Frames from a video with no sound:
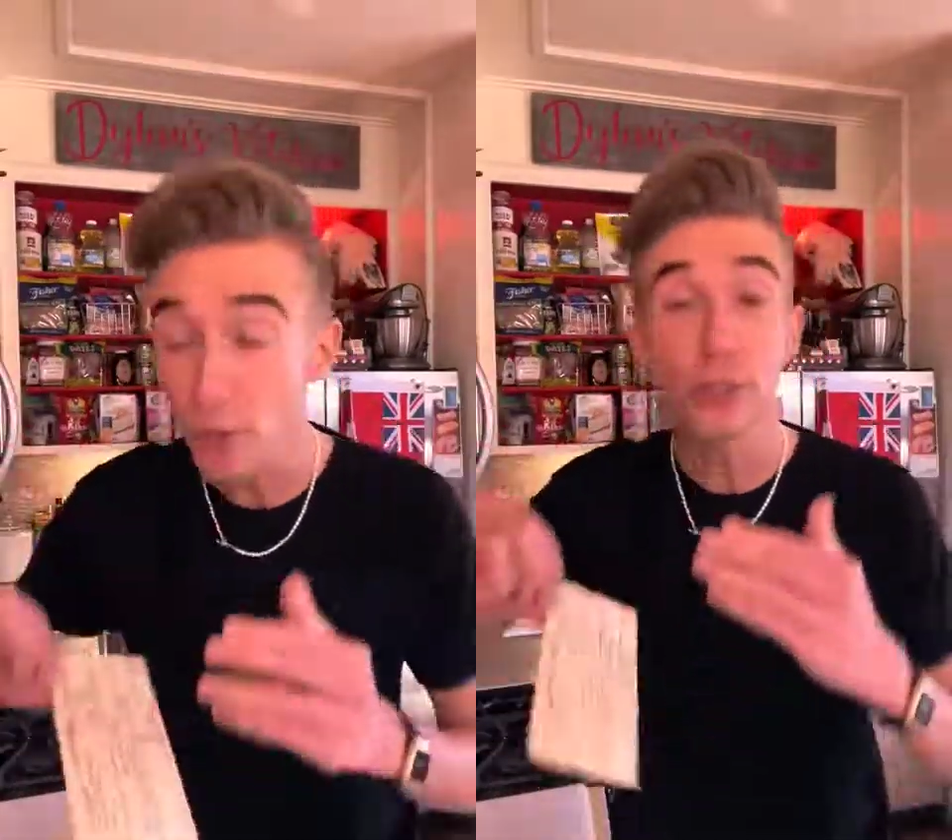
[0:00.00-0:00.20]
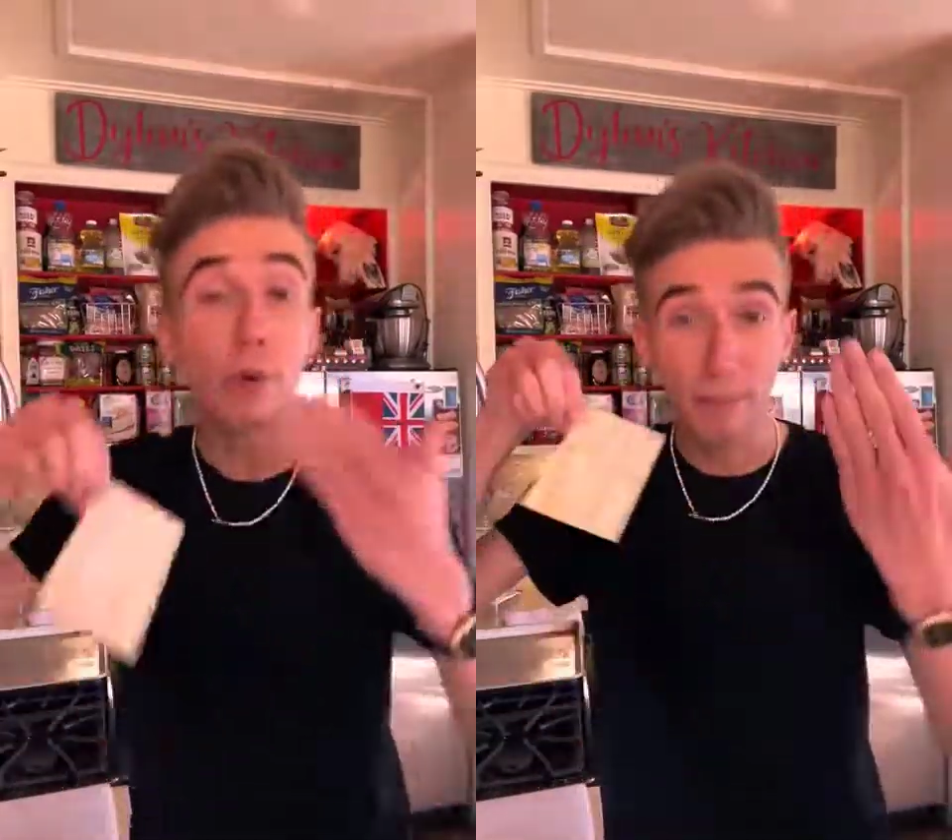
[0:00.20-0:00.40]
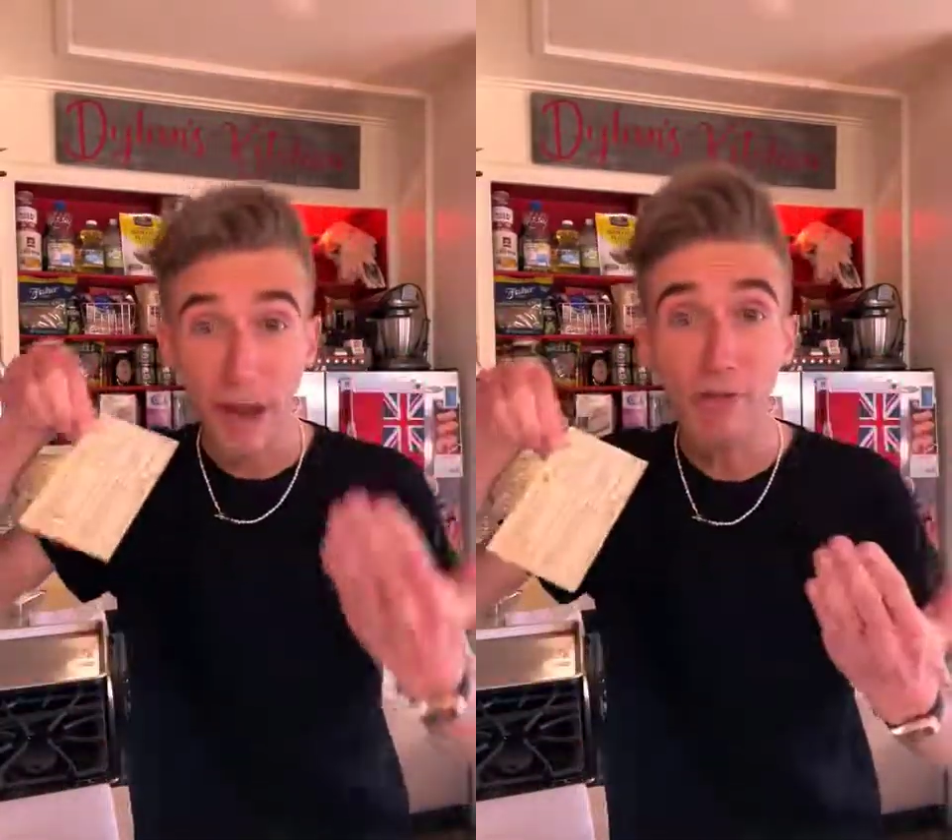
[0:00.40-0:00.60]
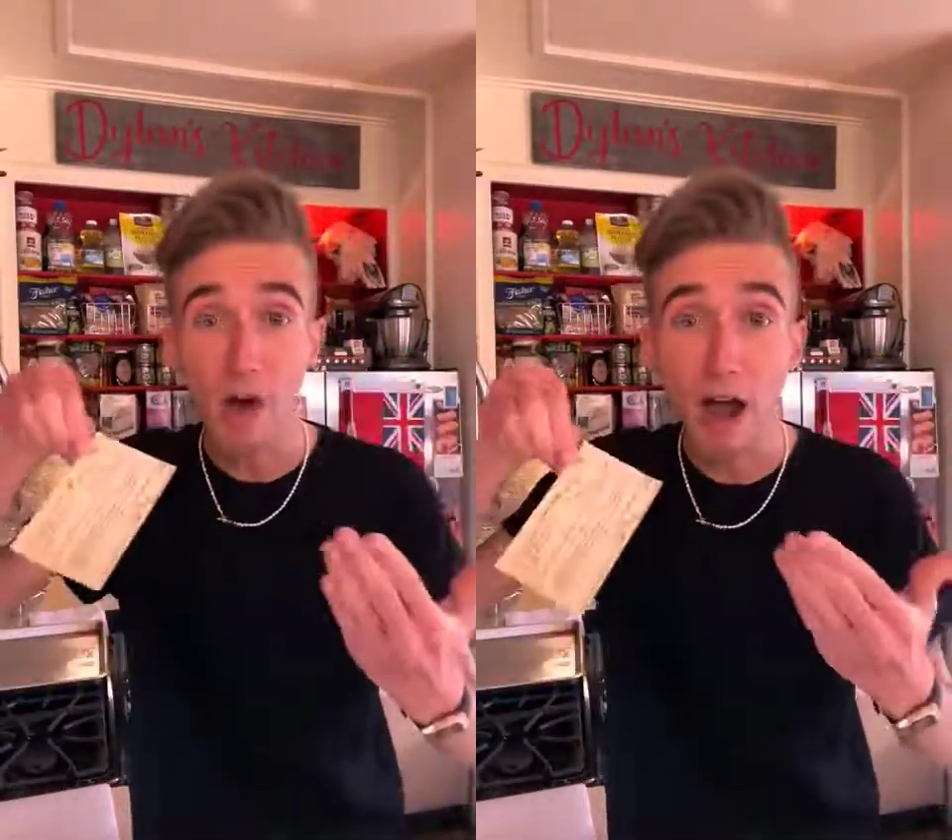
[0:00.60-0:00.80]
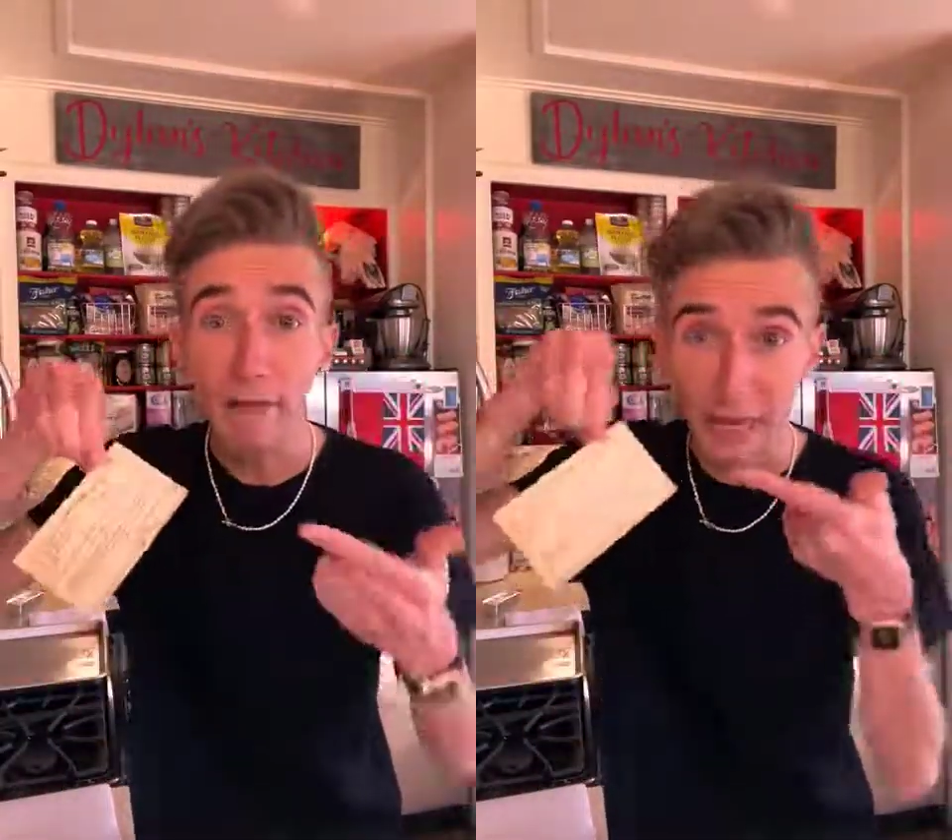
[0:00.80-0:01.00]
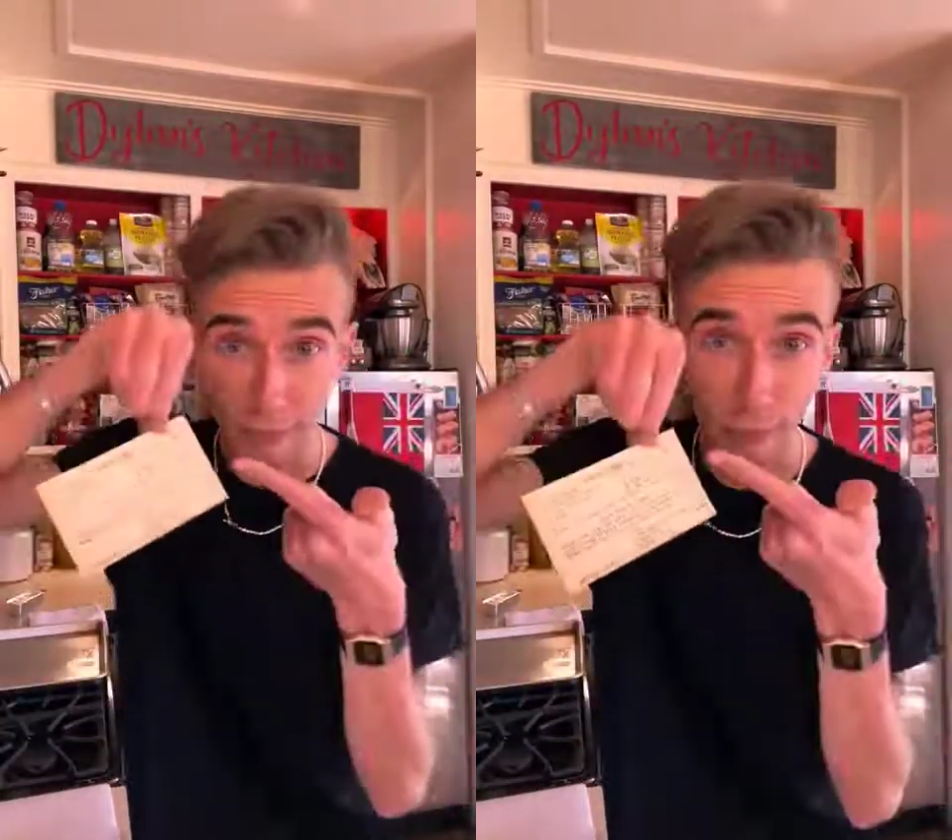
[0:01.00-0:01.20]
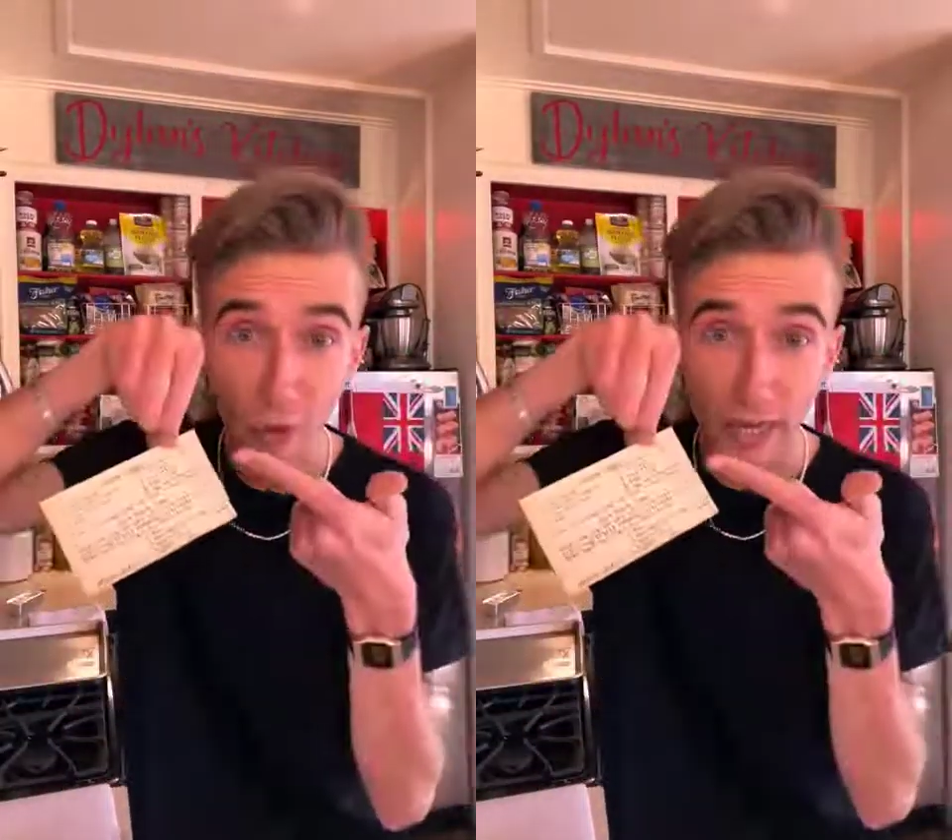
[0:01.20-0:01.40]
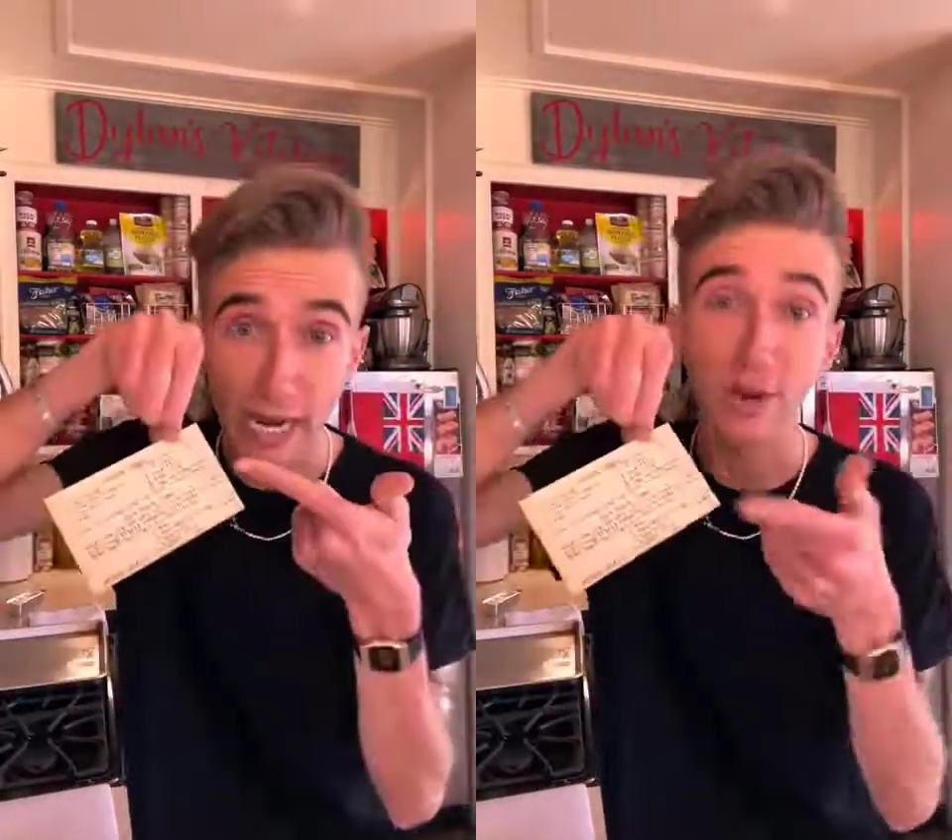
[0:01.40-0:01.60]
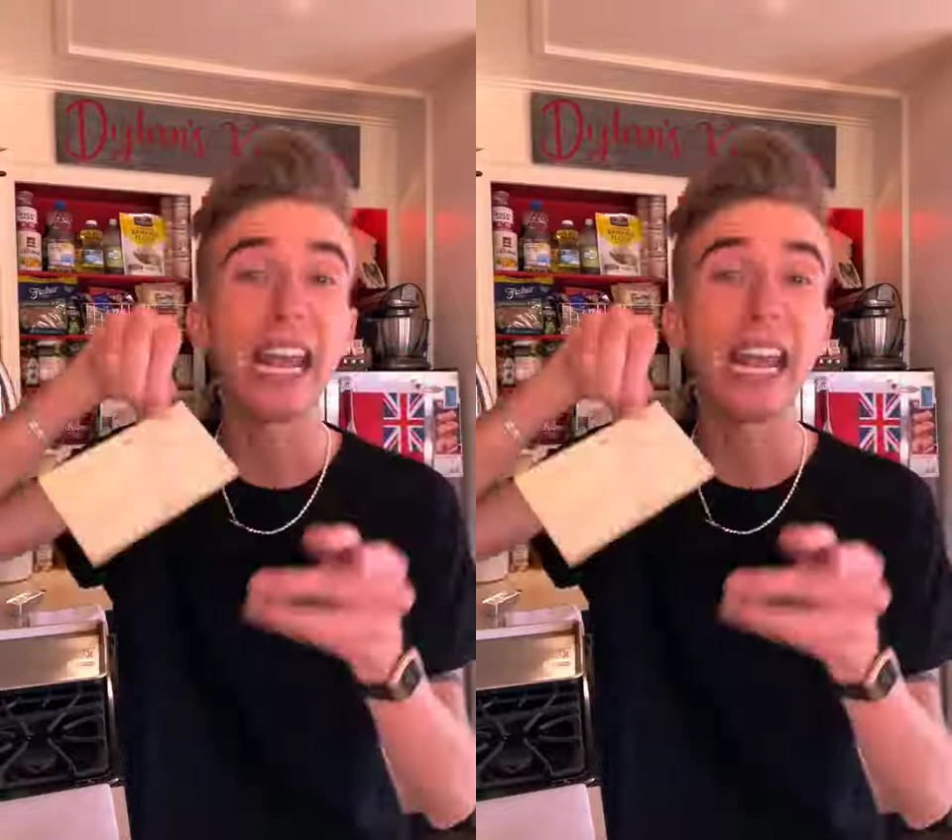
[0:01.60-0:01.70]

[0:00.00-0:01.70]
Those who were better off, like Ruth here,